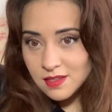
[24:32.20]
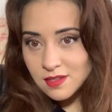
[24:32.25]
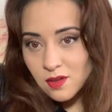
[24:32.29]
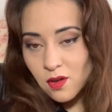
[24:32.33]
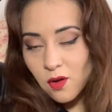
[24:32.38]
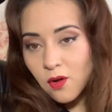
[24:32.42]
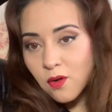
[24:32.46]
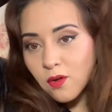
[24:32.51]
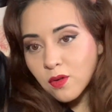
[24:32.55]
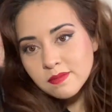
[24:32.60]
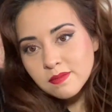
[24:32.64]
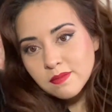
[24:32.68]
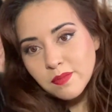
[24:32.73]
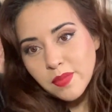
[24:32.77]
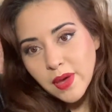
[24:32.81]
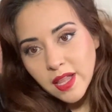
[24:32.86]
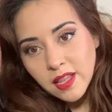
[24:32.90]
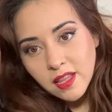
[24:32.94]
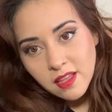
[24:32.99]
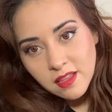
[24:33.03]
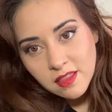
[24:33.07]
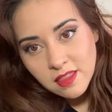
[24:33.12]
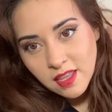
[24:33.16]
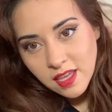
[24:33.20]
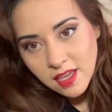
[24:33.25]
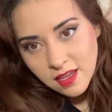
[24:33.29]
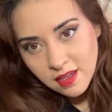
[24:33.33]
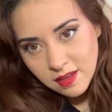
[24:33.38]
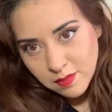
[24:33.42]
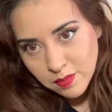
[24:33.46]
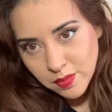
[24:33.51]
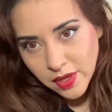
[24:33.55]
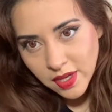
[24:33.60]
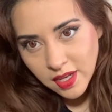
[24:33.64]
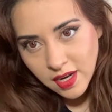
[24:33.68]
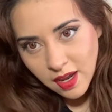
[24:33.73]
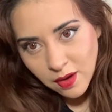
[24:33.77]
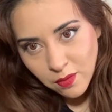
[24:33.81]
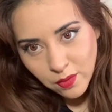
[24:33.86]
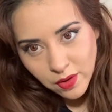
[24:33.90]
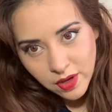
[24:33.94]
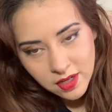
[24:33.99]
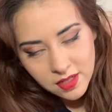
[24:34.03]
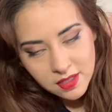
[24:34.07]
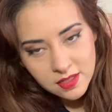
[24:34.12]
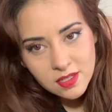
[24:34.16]
whole Bella thing, but I
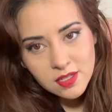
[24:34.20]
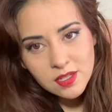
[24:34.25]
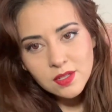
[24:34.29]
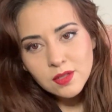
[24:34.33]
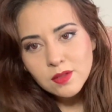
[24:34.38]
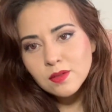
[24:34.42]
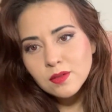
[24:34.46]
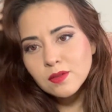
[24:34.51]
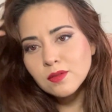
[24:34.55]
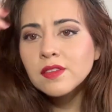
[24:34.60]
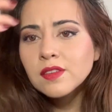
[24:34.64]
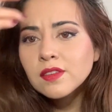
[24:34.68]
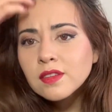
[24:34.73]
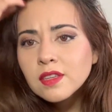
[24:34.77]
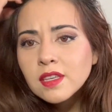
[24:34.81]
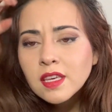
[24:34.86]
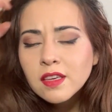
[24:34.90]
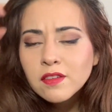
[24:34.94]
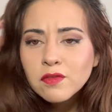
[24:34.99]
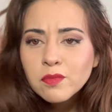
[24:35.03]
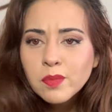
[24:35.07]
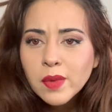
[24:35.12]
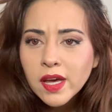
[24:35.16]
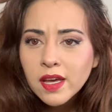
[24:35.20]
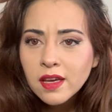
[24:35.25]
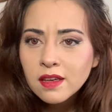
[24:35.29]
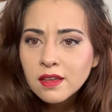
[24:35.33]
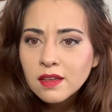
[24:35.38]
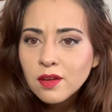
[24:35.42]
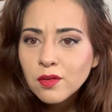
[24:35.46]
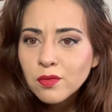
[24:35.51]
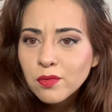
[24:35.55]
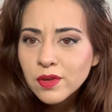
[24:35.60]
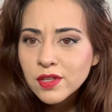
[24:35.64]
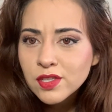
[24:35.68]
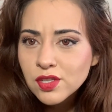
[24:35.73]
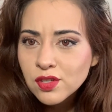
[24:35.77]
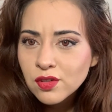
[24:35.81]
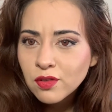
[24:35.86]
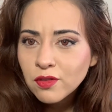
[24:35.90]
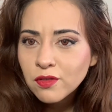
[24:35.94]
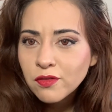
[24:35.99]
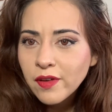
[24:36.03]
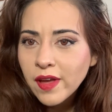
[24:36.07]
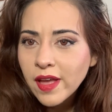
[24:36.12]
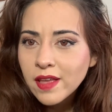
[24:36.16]
wanted to give my
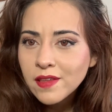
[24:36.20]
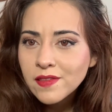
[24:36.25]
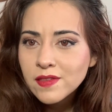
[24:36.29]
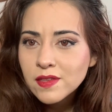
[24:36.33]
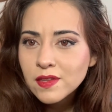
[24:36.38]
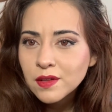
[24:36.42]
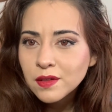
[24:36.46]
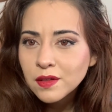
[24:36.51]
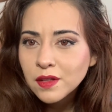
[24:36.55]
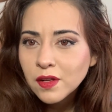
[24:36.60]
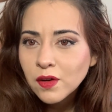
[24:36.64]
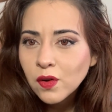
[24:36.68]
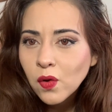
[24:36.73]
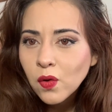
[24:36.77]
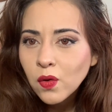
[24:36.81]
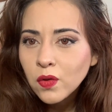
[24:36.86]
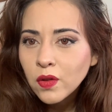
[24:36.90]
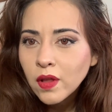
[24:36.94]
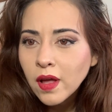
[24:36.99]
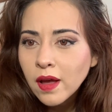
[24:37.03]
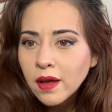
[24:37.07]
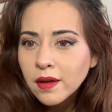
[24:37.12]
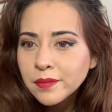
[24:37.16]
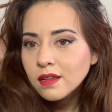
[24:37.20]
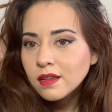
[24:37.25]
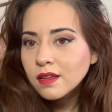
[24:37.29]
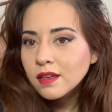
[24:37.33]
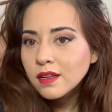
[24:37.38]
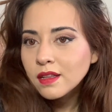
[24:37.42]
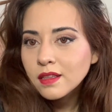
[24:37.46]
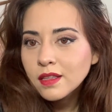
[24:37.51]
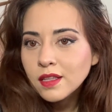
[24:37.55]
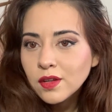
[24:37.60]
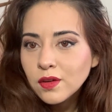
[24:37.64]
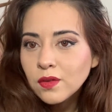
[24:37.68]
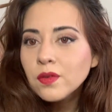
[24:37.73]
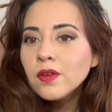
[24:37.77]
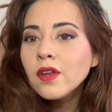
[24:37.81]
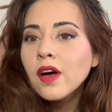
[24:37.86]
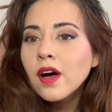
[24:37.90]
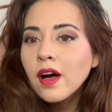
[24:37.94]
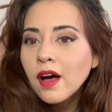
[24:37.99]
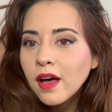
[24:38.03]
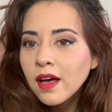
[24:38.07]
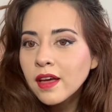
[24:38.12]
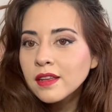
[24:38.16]
original fans a little
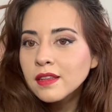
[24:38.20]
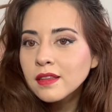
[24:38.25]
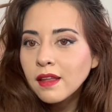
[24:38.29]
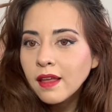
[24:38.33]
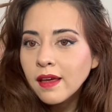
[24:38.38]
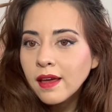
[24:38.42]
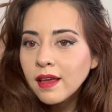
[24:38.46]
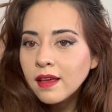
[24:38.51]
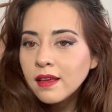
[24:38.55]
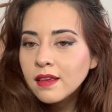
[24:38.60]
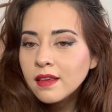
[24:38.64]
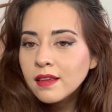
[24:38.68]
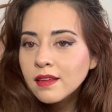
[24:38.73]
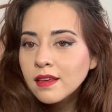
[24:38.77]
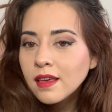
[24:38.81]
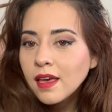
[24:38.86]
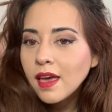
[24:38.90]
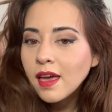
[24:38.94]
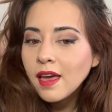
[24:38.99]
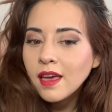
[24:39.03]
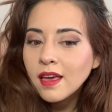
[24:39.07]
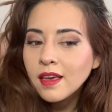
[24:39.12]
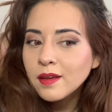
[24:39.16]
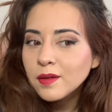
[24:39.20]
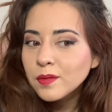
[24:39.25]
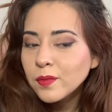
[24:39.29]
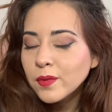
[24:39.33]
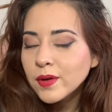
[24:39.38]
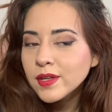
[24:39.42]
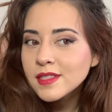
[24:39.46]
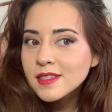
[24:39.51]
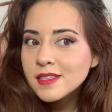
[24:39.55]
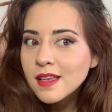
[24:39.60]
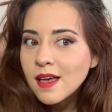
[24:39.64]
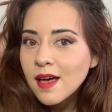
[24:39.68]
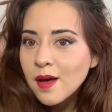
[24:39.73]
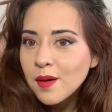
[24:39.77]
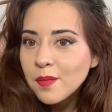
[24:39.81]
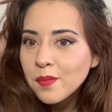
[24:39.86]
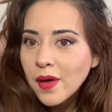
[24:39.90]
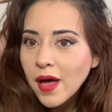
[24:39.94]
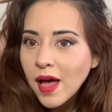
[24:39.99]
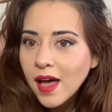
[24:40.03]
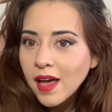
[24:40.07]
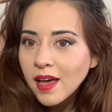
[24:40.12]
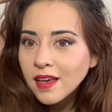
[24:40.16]
nod, like, hey, what's up?
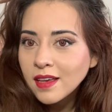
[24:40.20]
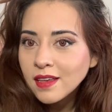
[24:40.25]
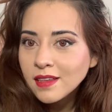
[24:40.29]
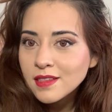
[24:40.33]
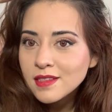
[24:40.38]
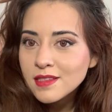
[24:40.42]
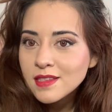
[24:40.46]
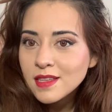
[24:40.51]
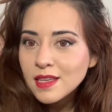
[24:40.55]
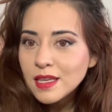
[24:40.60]
I see